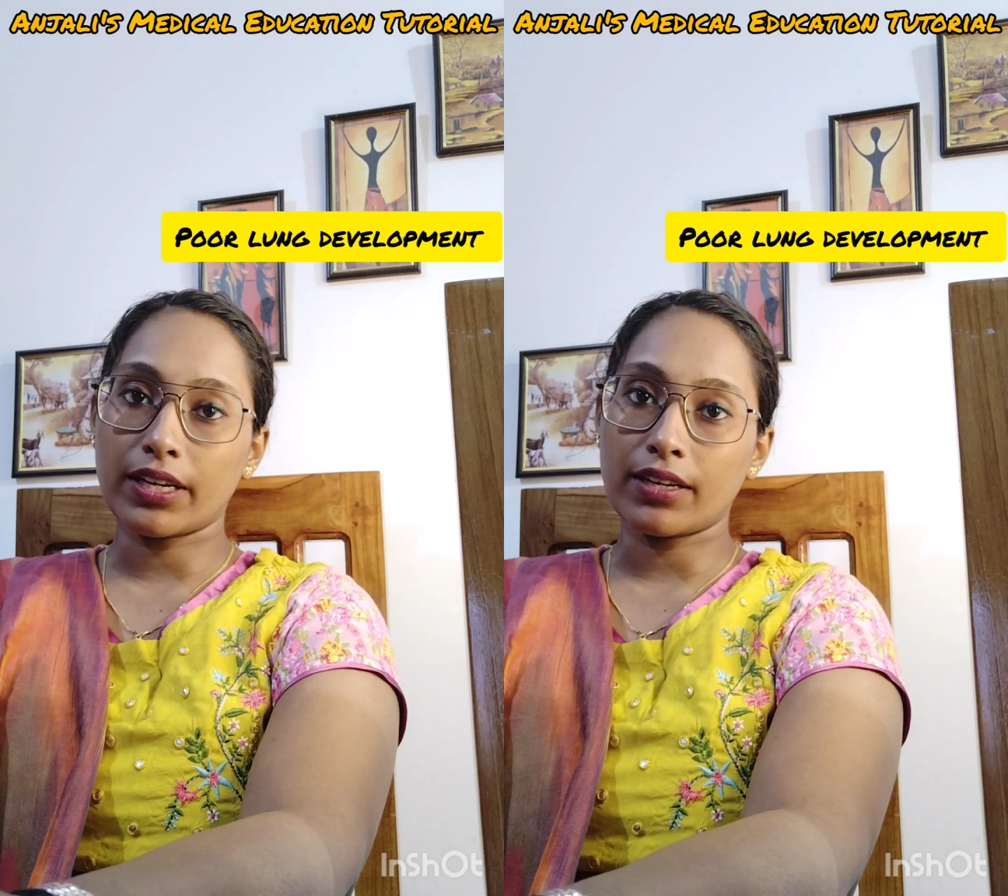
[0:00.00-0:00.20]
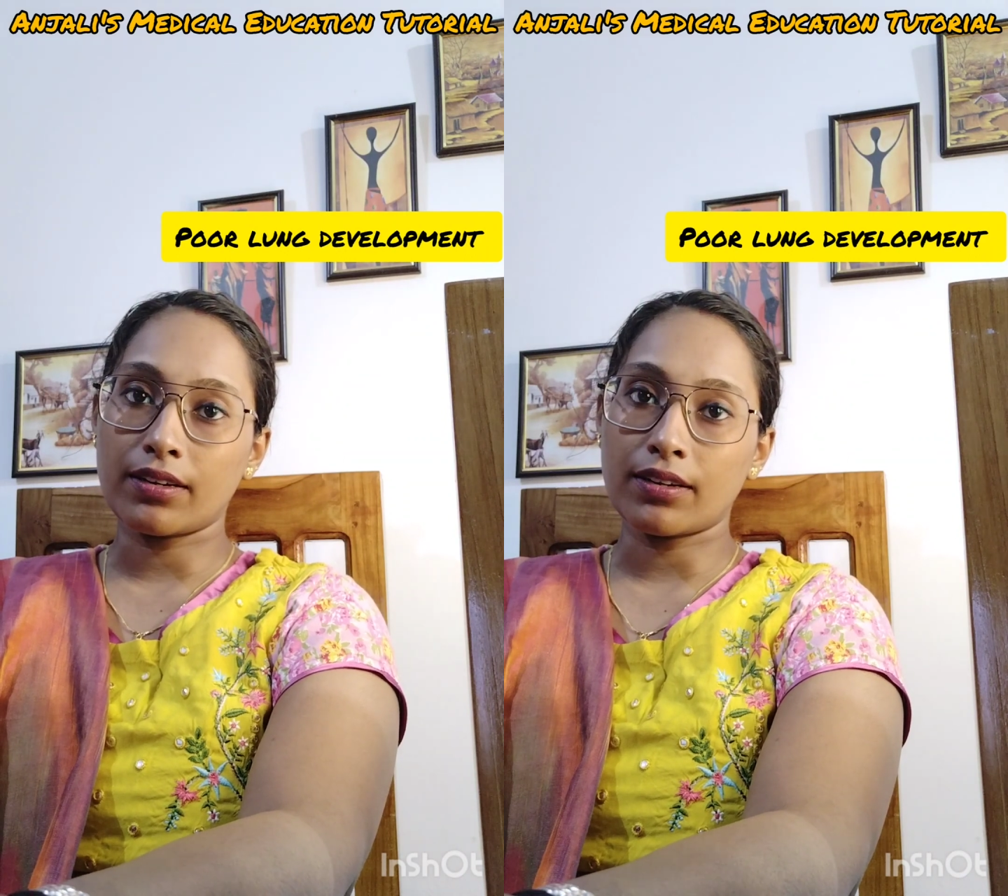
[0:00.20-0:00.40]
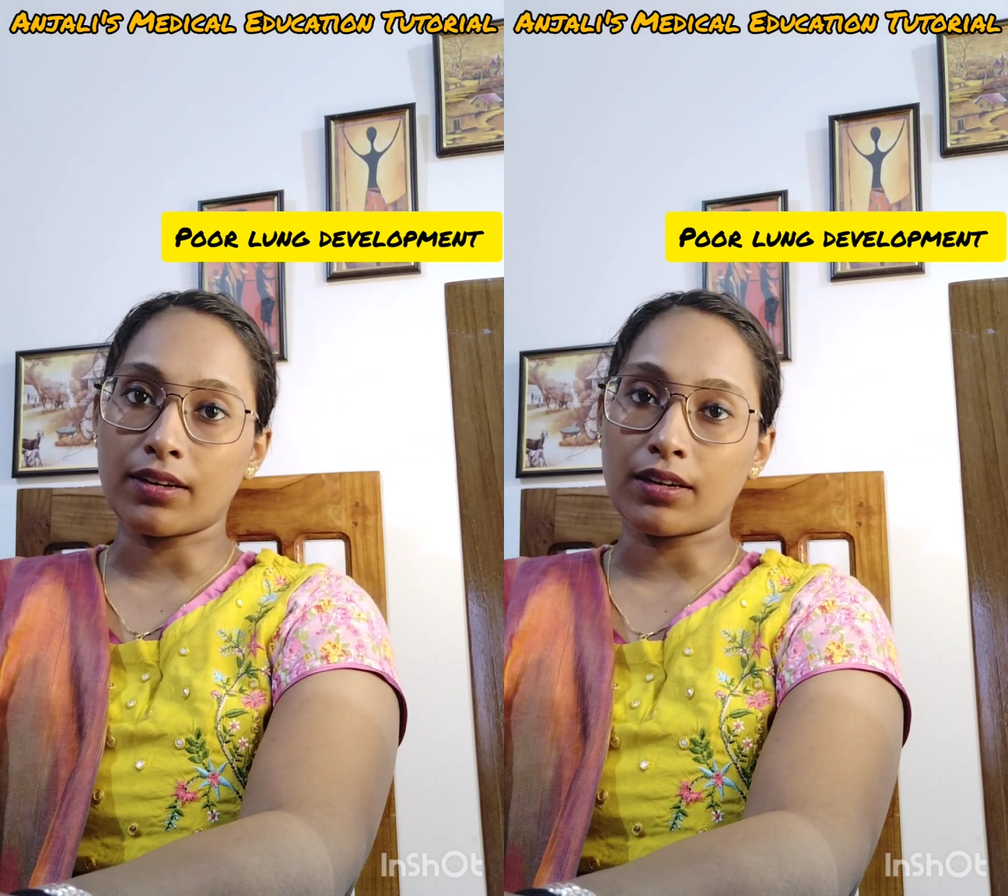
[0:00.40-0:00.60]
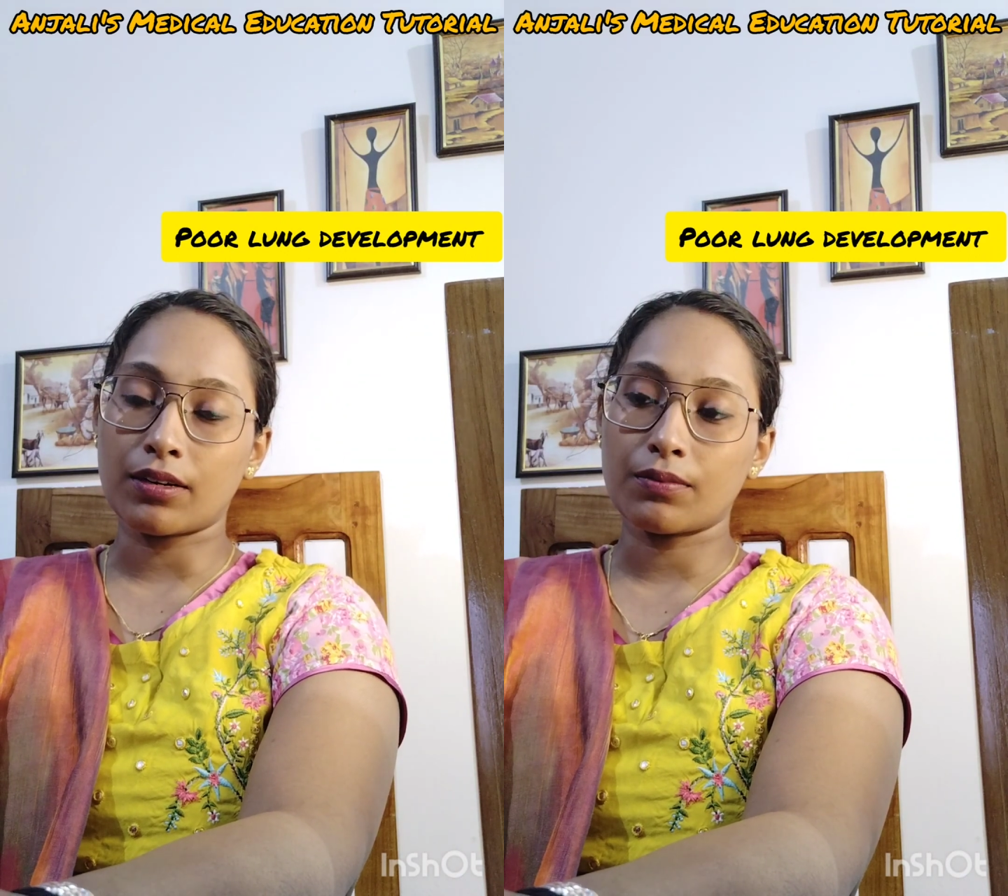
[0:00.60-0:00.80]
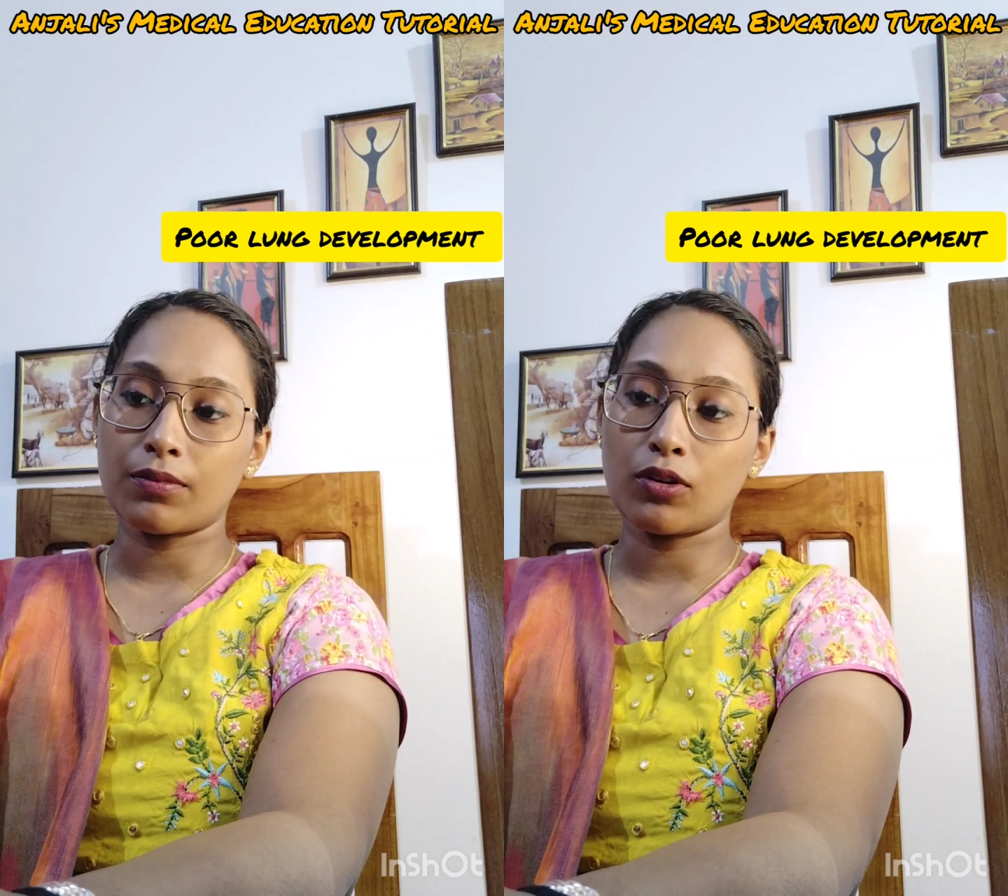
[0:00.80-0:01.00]
in
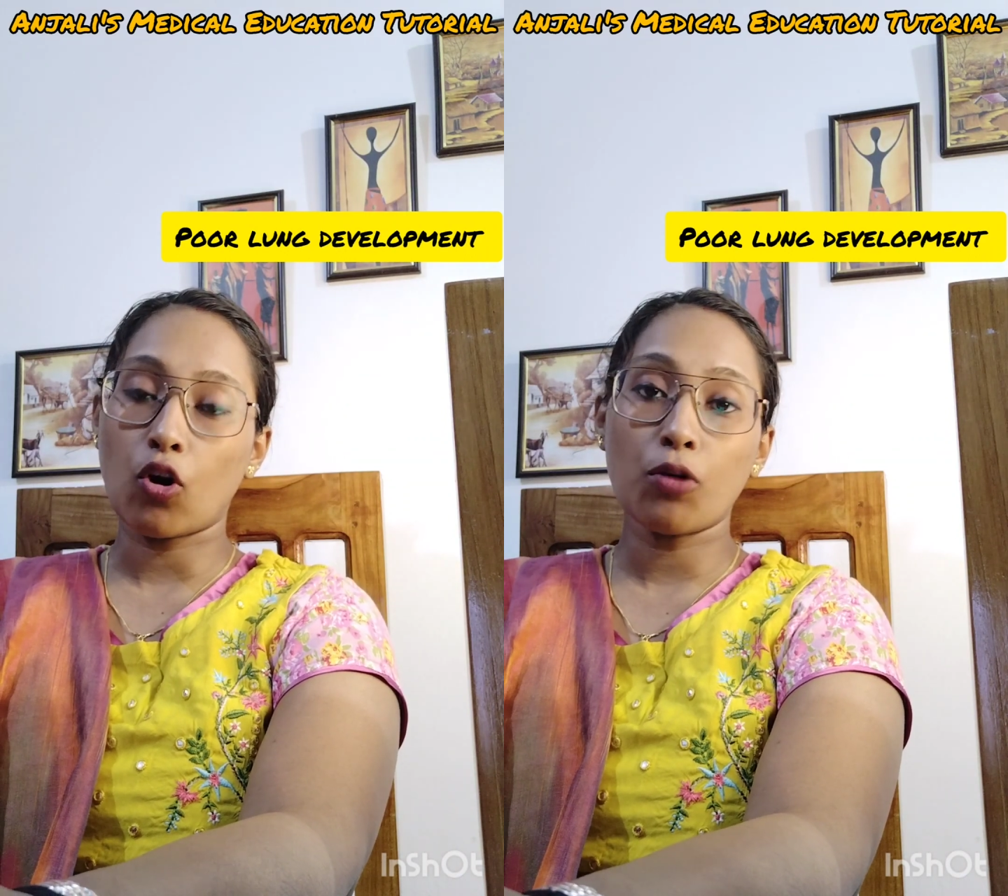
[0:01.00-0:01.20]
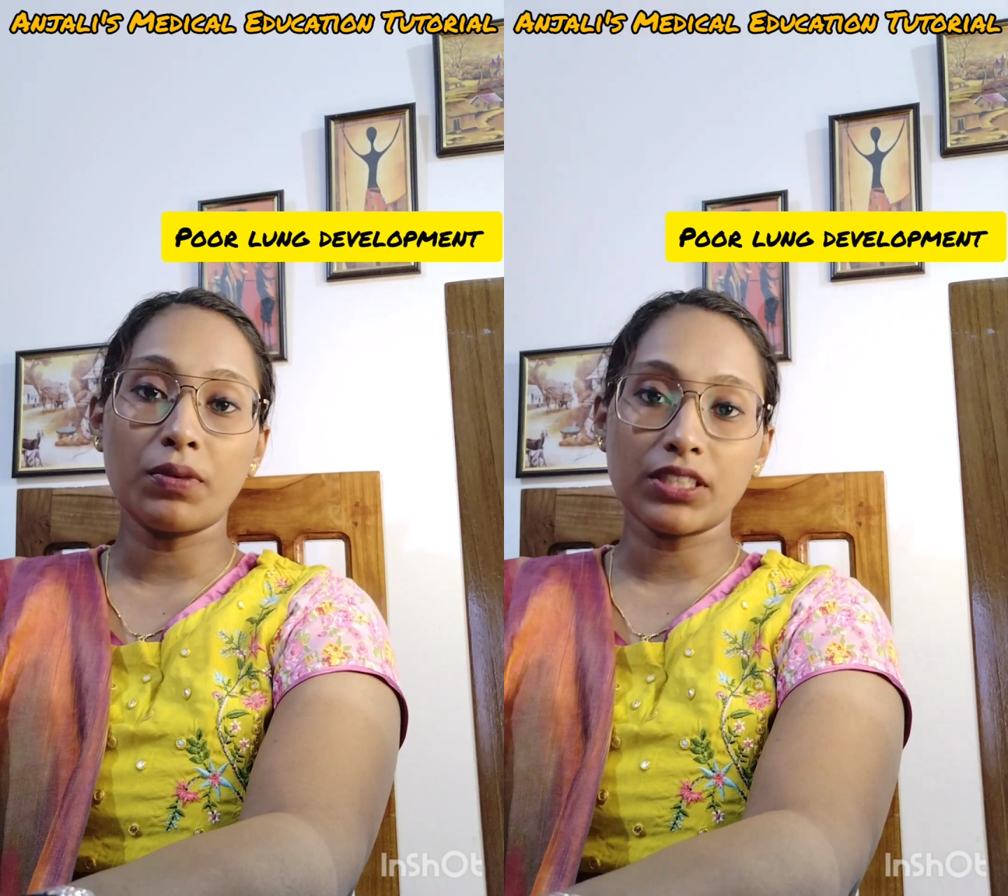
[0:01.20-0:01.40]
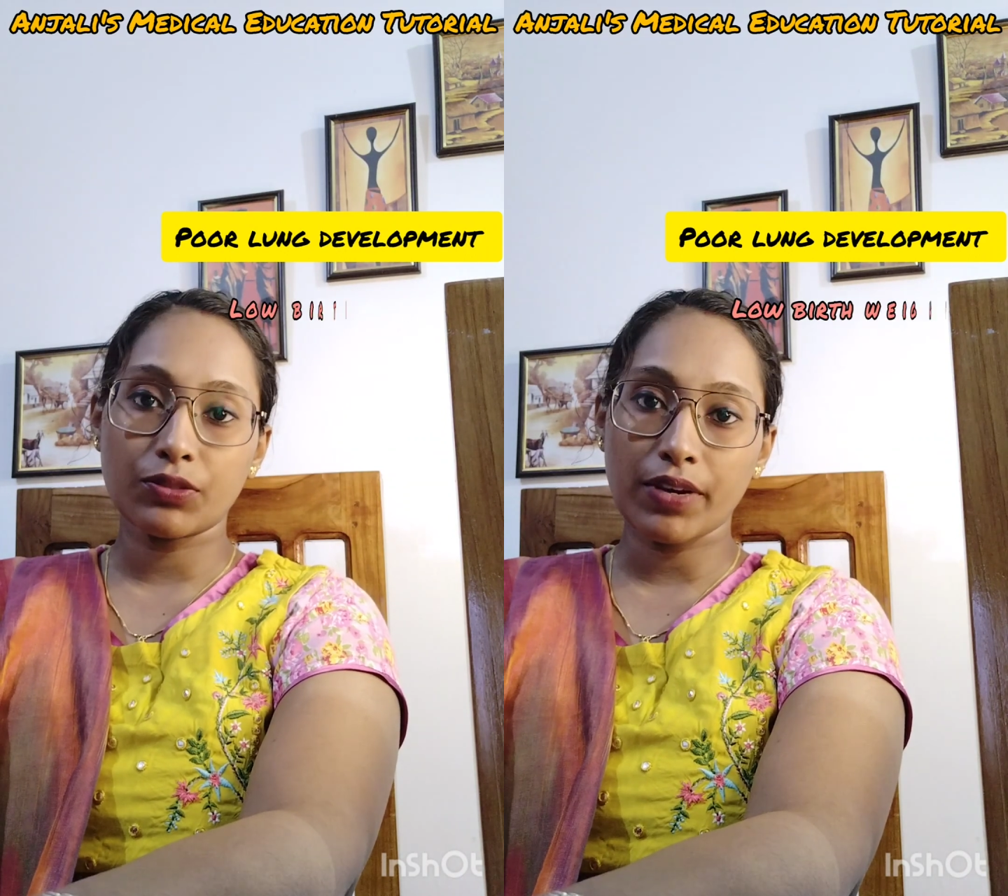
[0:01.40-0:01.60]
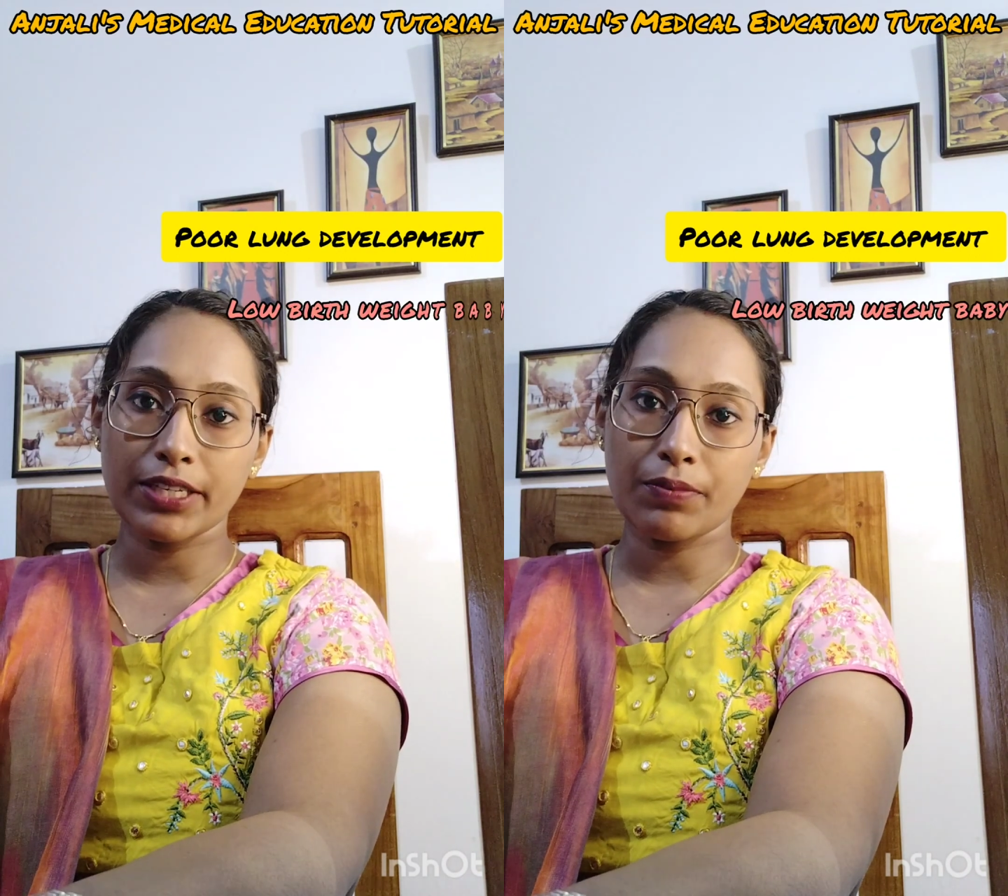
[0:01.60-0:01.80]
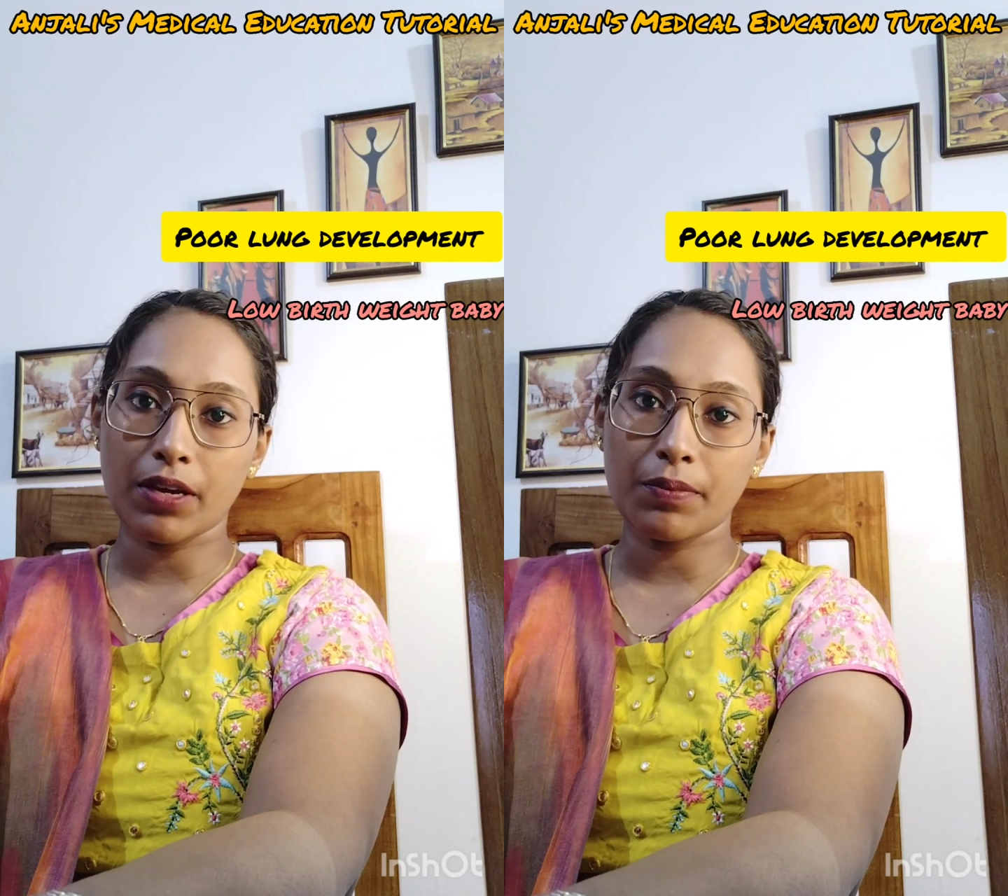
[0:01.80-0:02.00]
low birth
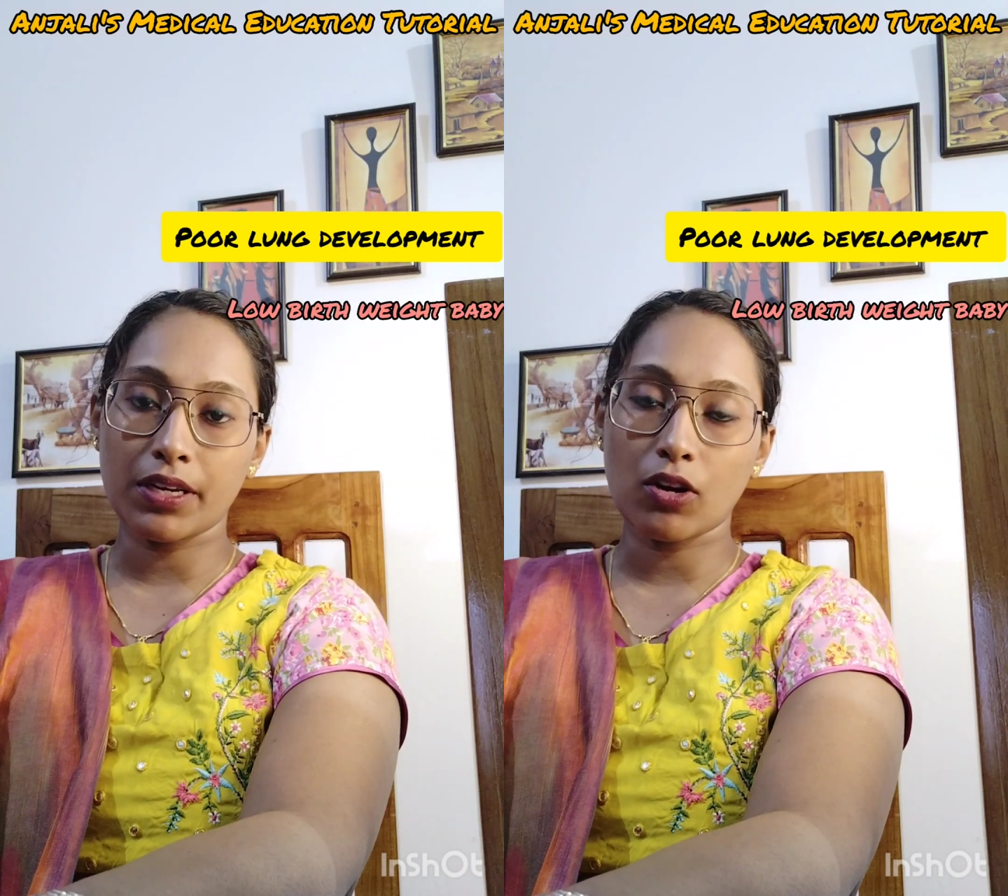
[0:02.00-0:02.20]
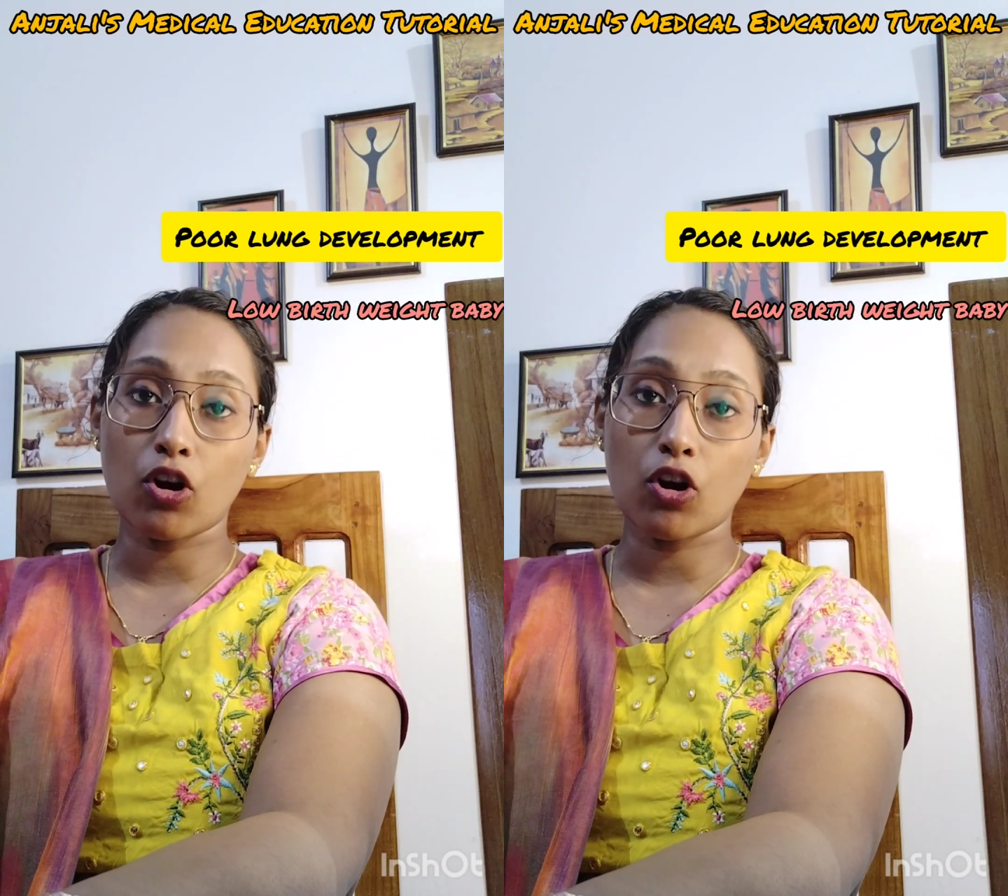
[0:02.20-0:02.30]
weight baby